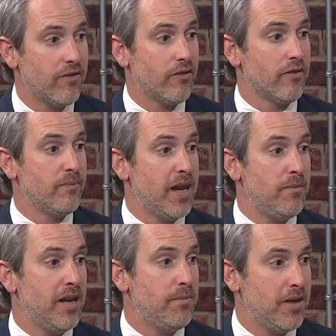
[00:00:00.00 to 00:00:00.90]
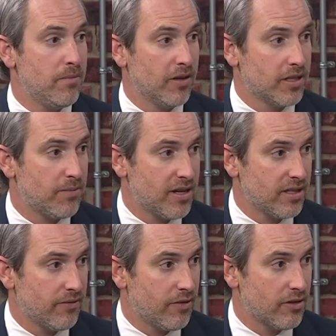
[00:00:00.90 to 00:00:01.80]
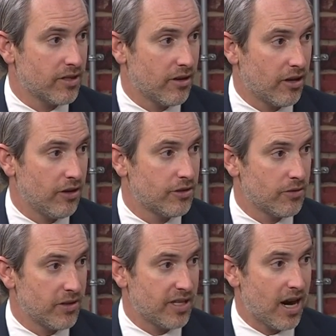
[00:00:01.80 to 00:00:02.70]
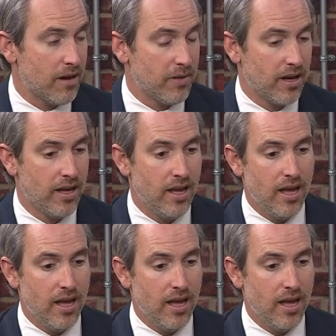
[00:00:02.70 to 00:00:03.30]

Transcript: for many, many people, especially folks that are close to retirement.